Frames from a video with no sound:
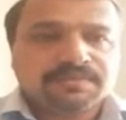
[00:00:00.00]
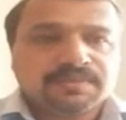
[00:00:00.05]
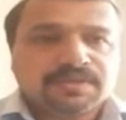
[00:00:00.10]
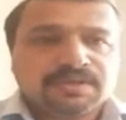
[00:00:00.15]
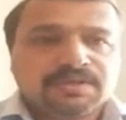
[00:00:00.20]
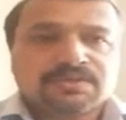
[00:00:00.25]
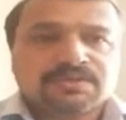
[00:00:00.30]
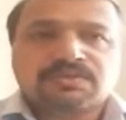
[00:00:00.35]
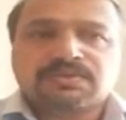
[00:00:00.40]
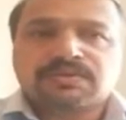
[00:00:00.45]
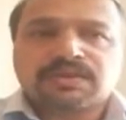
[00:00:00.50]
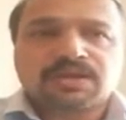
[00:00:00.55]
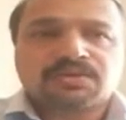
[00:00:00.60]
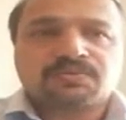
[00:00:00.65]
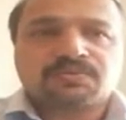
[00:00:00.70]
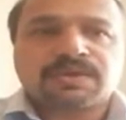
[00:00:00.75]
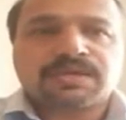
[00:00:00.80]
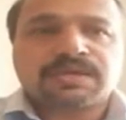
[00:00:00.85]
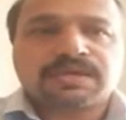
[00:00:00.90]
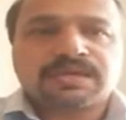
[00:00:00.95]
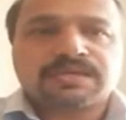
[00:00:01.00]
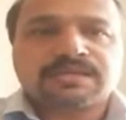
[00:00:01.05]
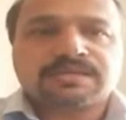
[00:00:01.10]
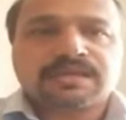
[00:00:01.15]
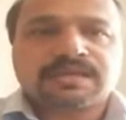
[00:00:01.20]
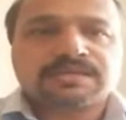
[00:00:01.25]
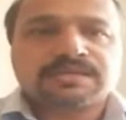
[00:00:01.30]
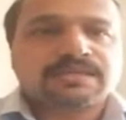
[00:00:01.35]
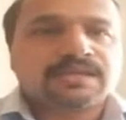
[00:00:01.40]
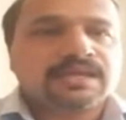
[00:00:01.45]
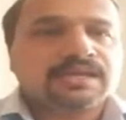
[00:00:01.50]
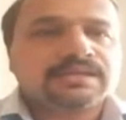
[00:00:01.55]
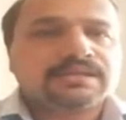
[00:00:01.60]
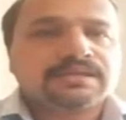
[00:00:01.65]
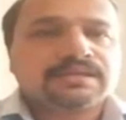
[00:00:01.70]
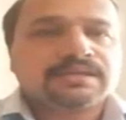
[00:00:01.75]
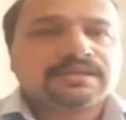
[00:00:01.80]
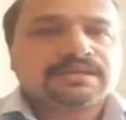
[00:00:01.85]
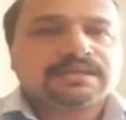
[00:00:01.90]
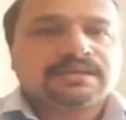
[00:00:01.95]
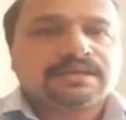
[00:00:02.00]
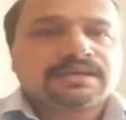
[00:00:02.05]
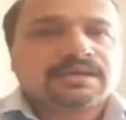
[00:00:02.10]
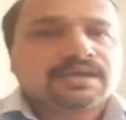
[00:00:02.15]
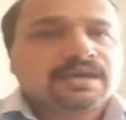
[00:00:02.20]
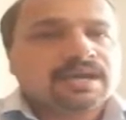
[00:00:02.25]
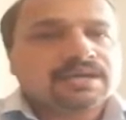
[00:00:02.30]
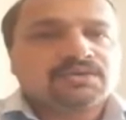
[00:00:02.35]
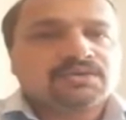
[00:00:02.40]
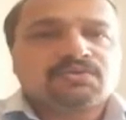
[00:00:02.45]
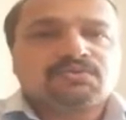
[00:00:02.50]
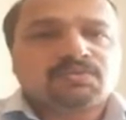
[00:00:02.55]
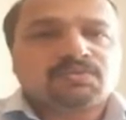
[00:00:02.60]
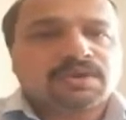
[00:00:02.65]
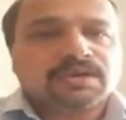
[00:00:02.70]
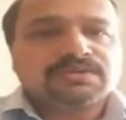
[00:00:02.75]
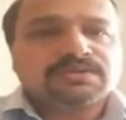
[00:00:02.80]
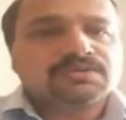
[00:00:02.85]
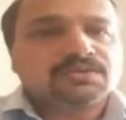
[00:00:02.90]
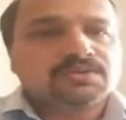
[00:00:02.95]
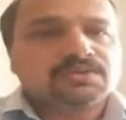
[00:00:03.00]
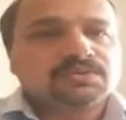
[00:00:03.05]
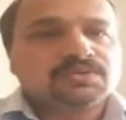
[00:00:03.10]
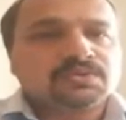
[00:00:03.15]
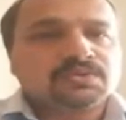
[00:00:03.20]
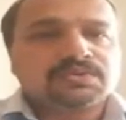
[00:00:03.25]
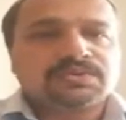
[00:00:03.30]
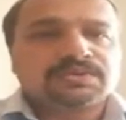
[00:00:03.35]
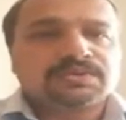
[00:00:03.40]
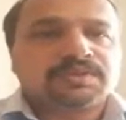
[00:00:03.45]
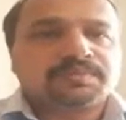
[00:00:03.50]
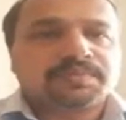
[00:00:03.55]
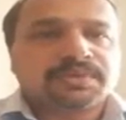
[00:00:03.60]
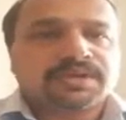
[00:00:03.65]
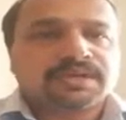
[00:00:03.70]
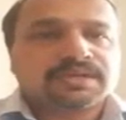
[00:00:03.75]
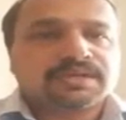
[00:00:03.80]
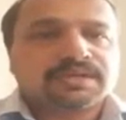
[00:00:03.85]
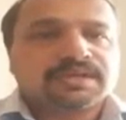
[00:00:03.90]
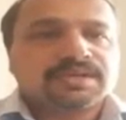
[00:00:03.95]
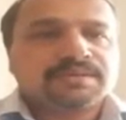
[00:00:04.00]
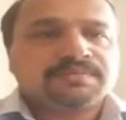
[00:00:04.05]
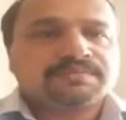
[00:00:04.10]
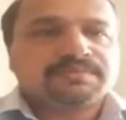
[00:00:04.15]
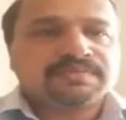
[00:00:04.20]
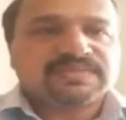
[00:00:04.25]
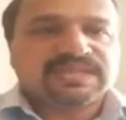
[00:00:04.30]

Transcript: So that's why he says that I don't want to go to the party.